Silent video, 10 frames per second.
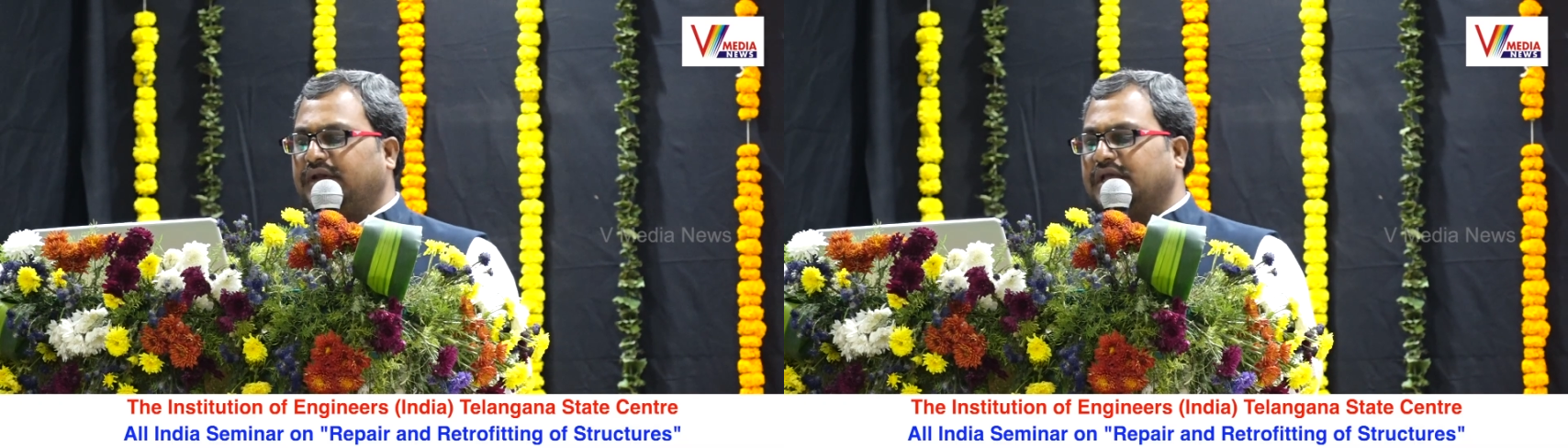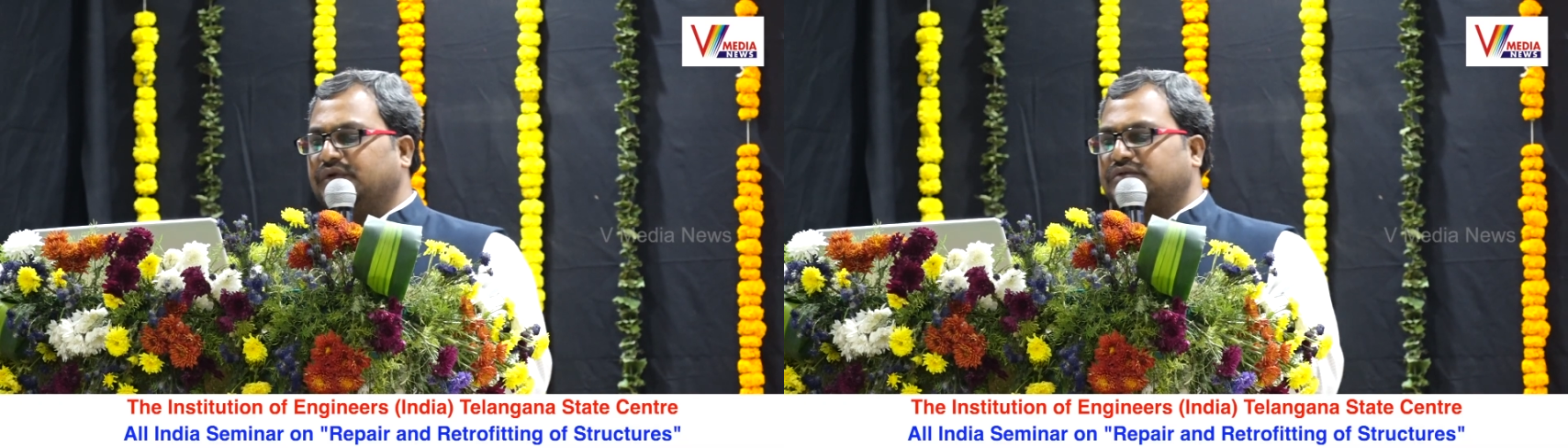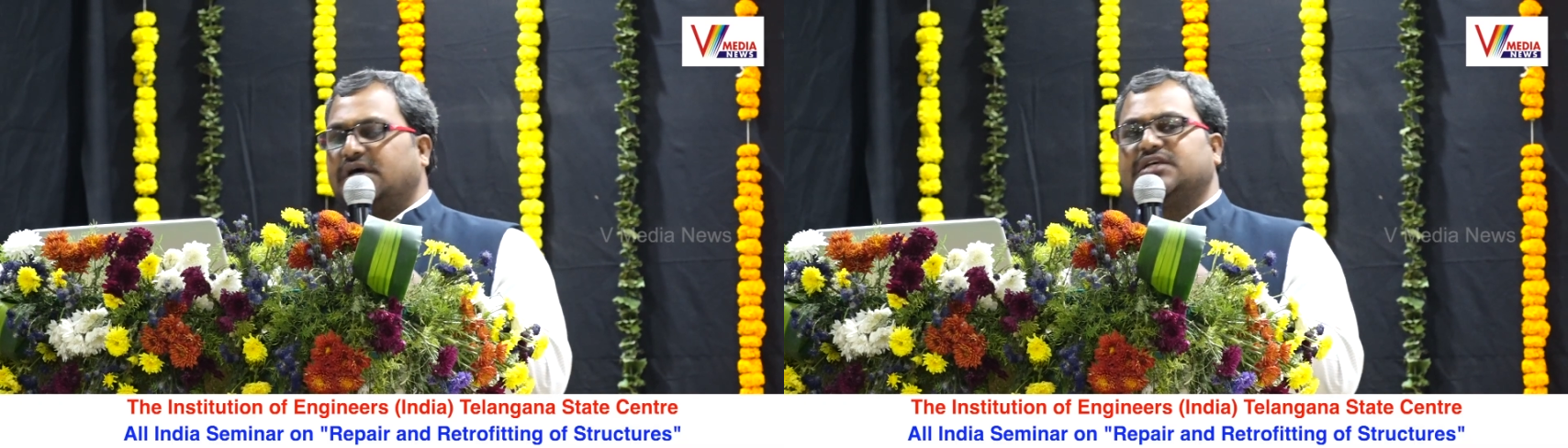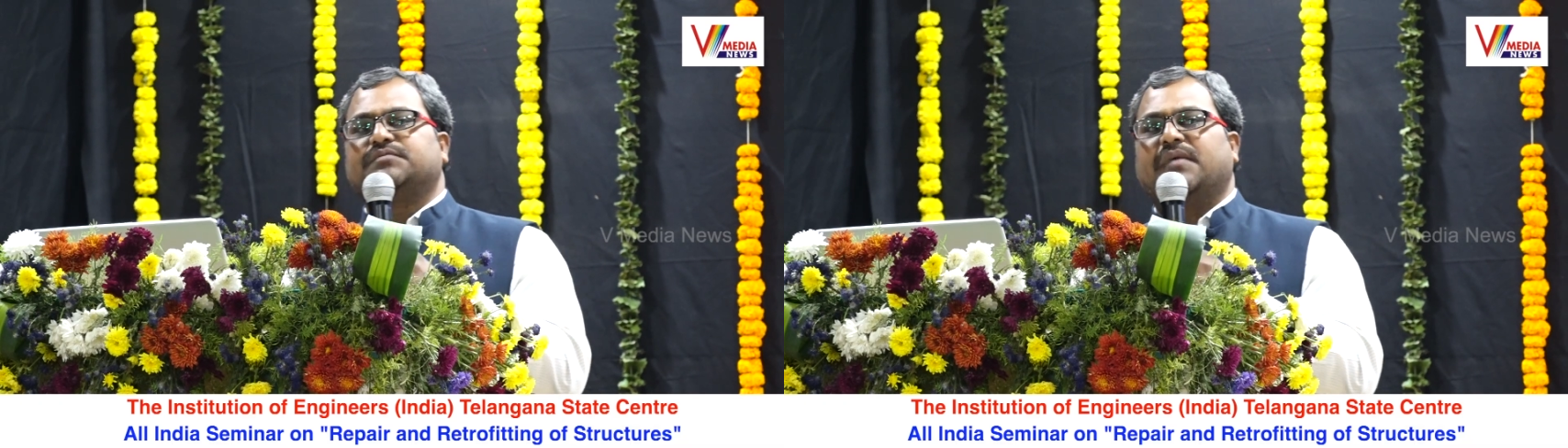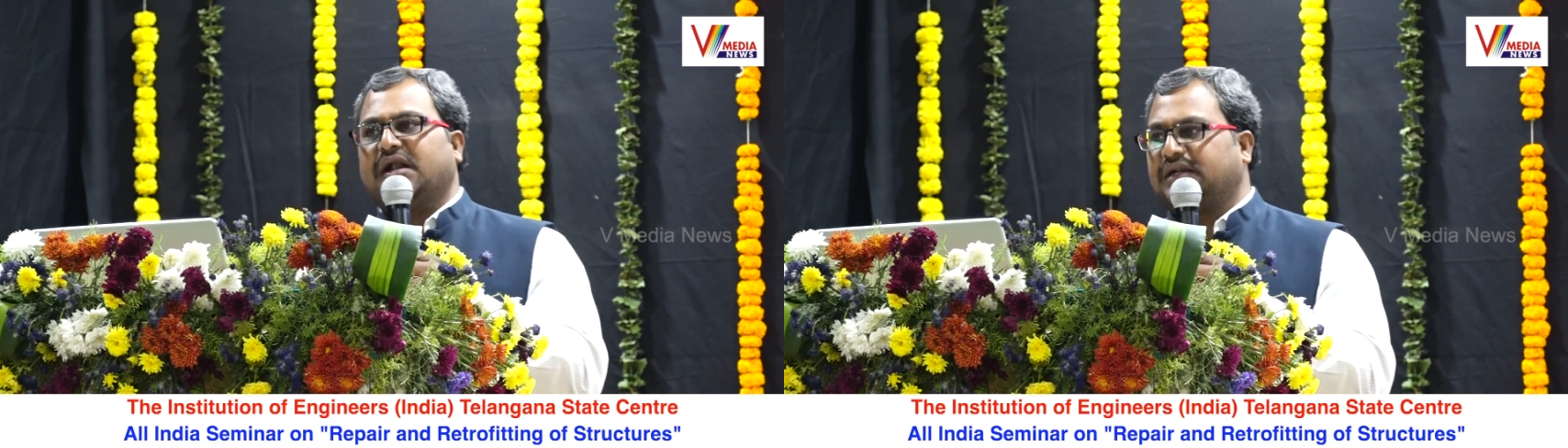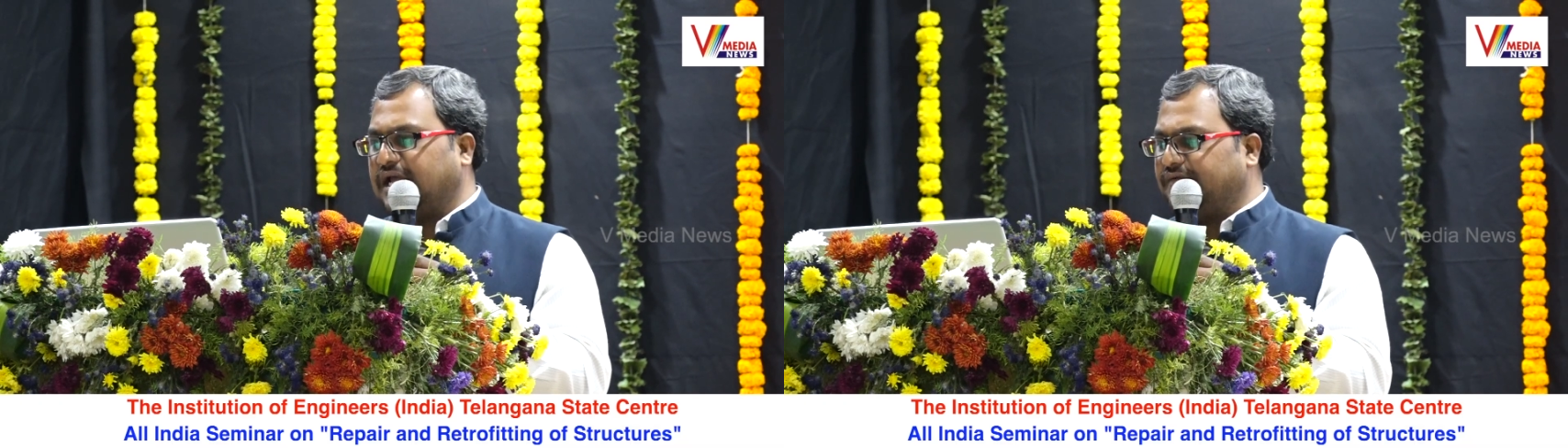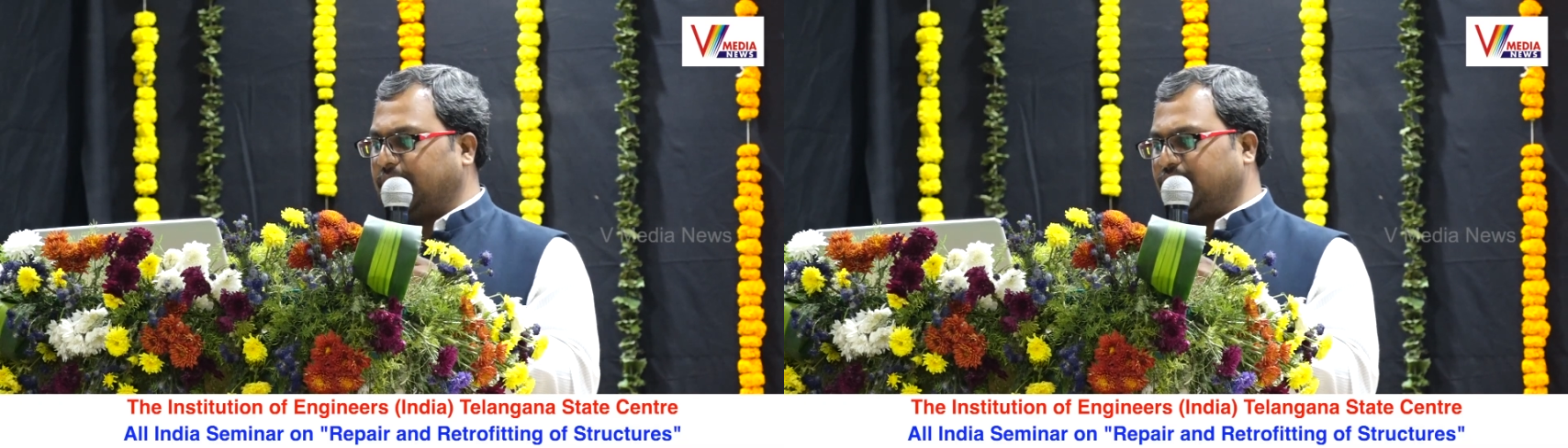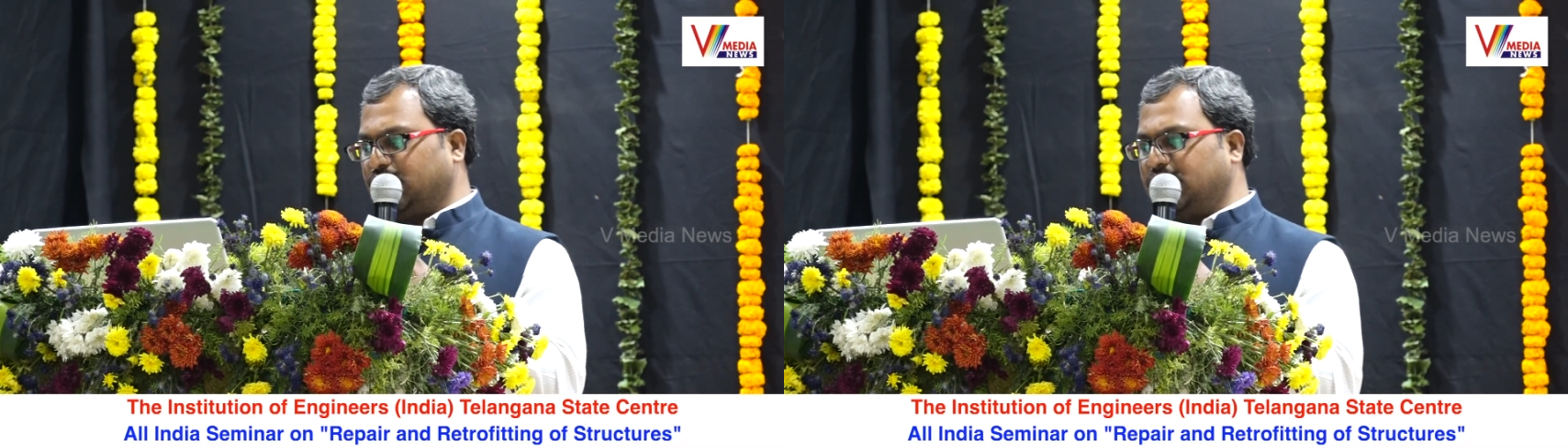can use a small type
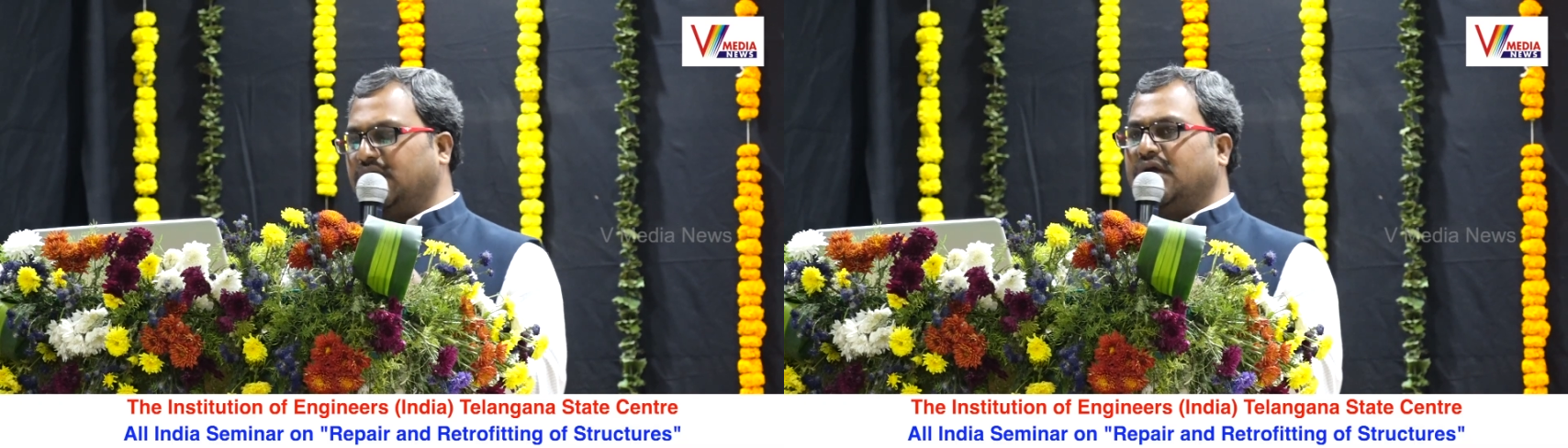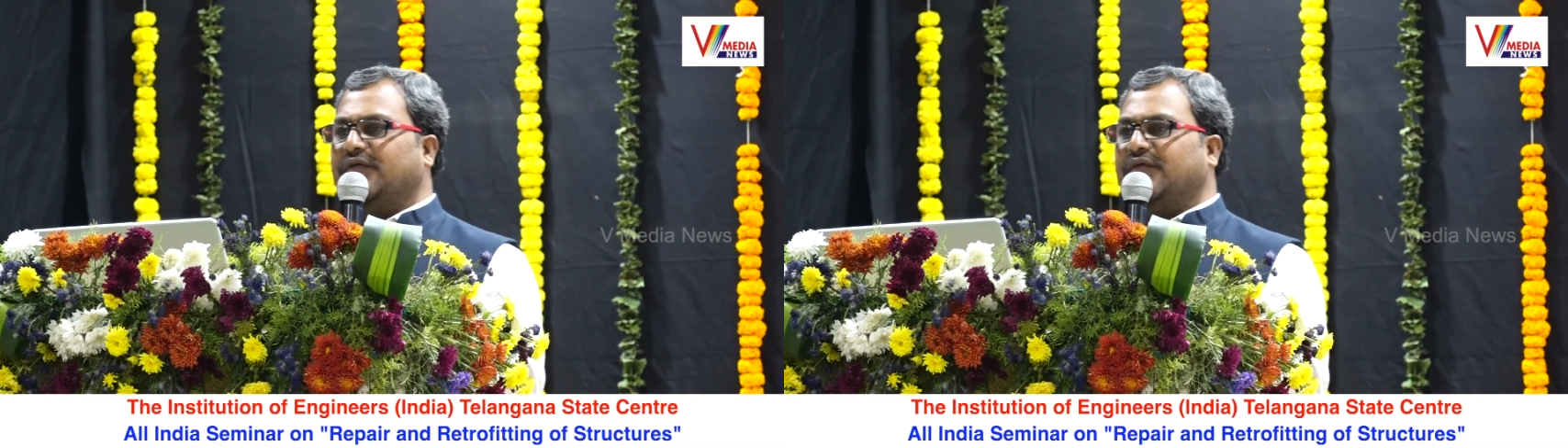of drone